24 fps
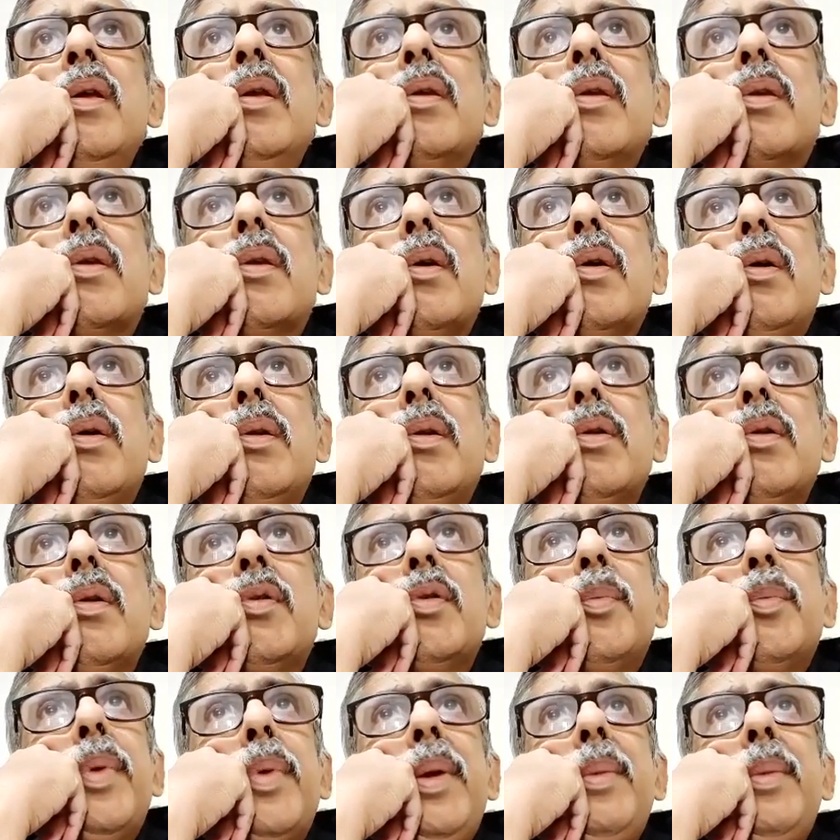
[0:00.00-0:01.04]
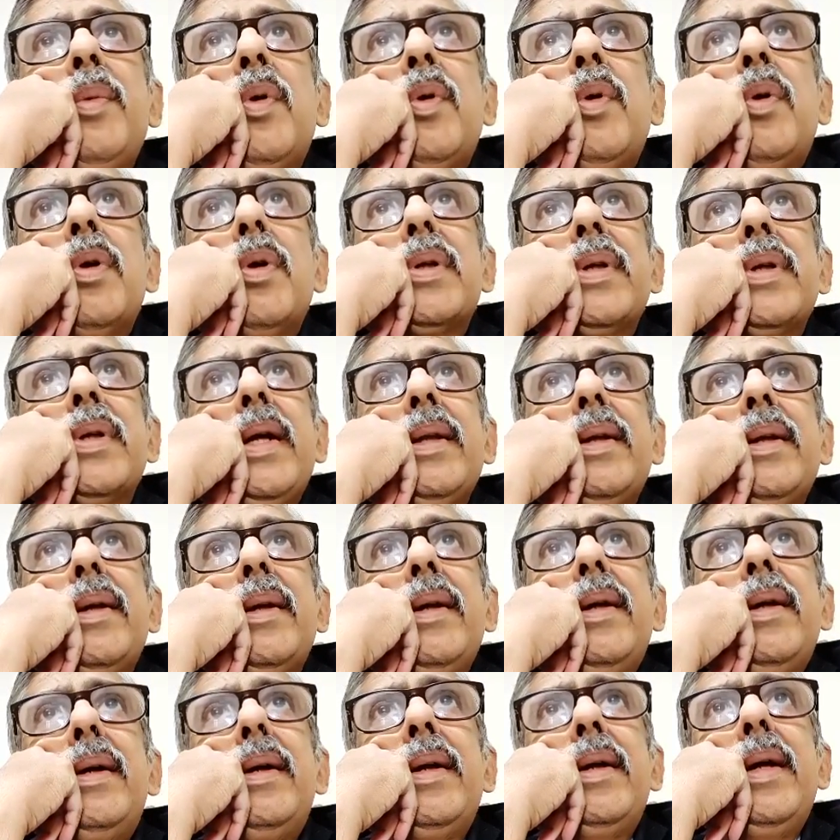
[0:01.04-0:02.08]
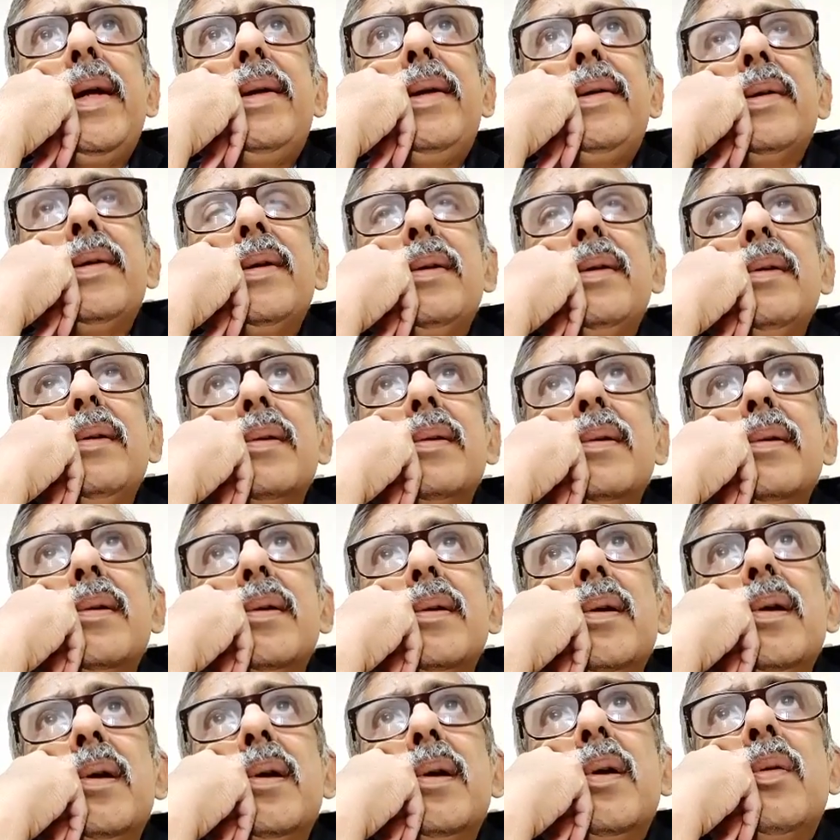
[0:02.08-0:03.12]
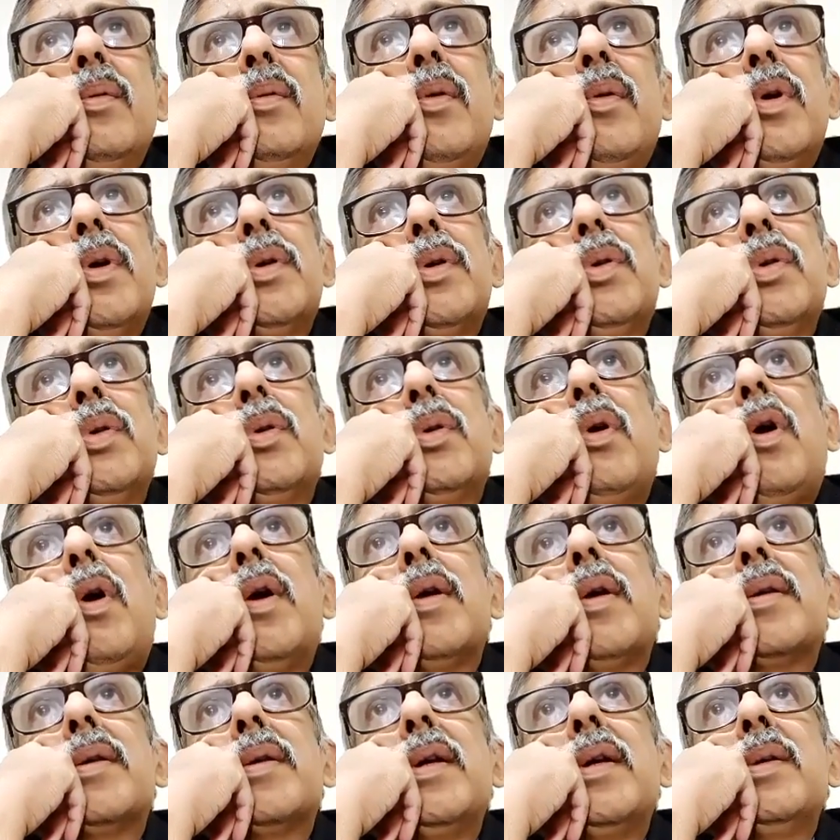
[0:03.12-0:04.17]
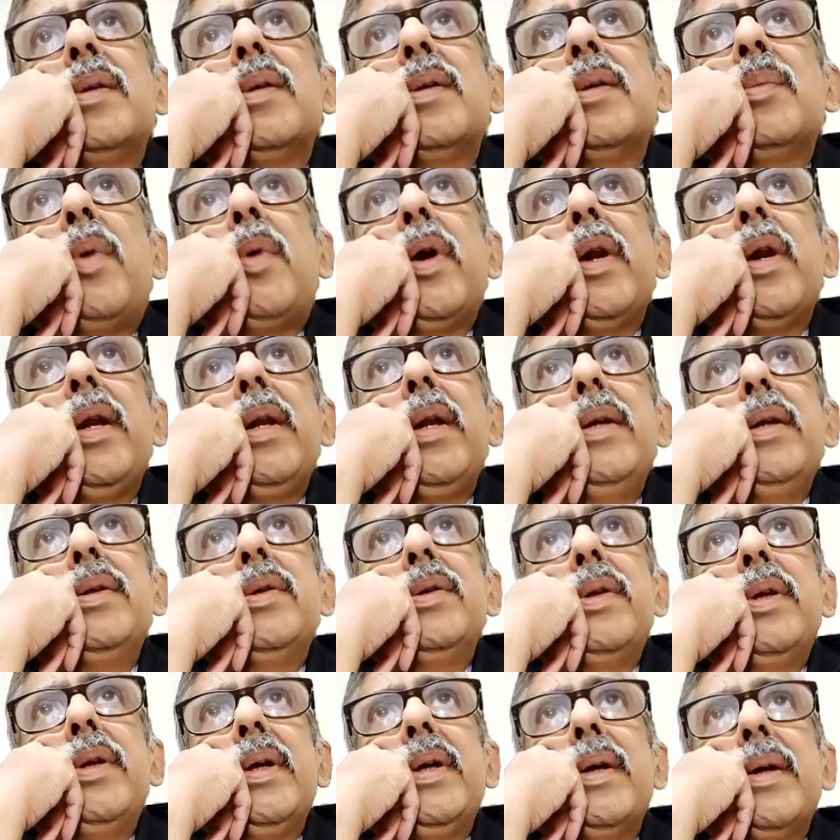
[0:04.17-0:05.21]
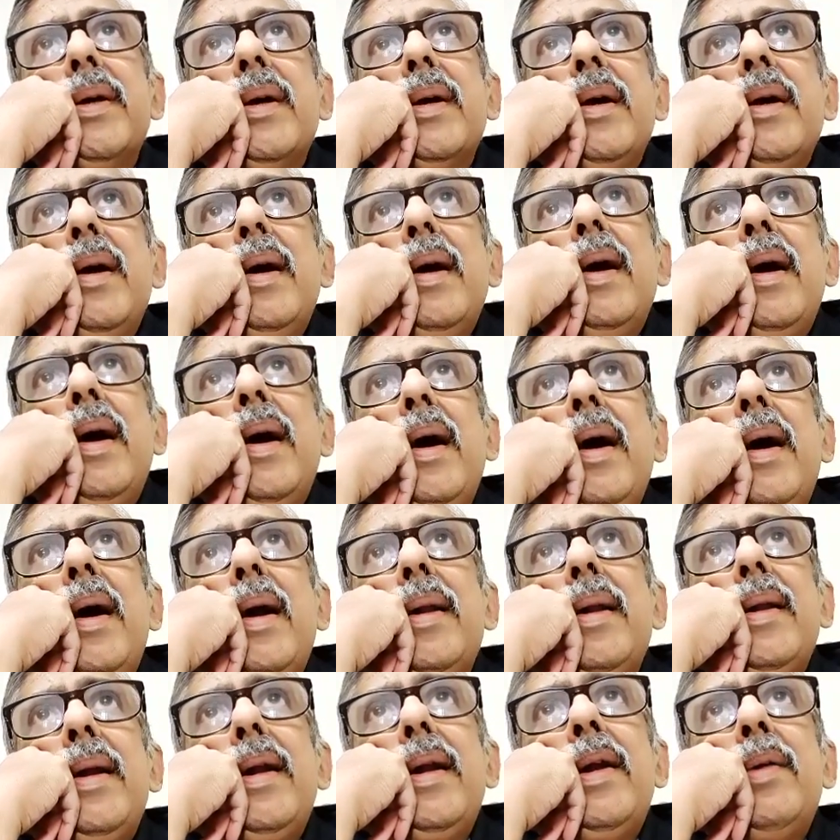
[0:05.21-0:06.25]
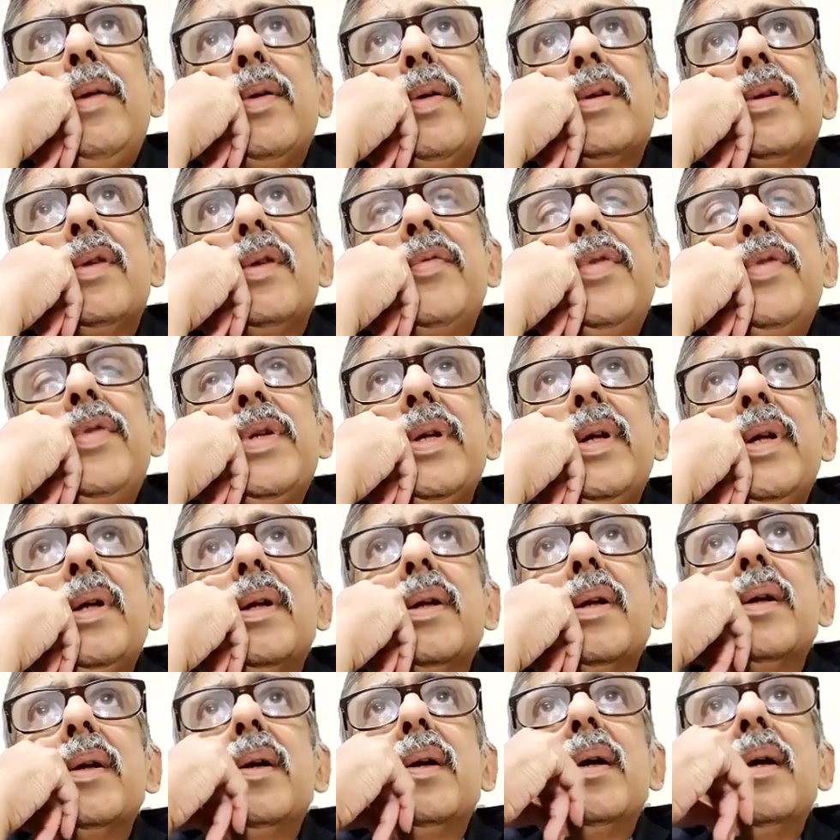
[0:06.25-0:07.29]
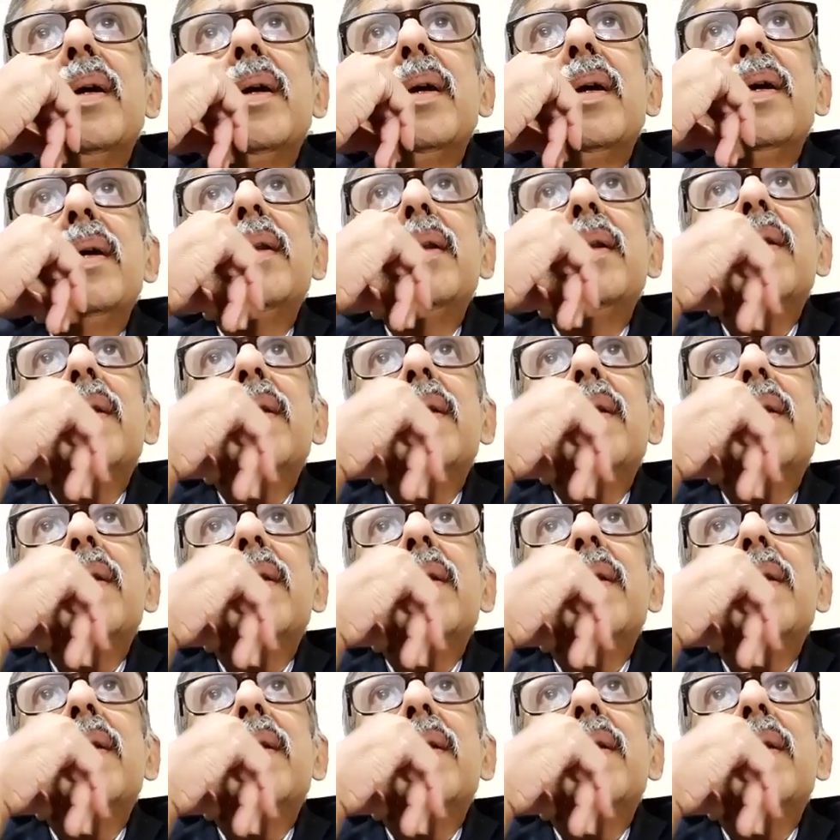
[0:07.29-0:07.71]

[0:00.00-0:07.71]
So the Supreme Court said that the intention was to cause such bodily injury, and that it was sufficient in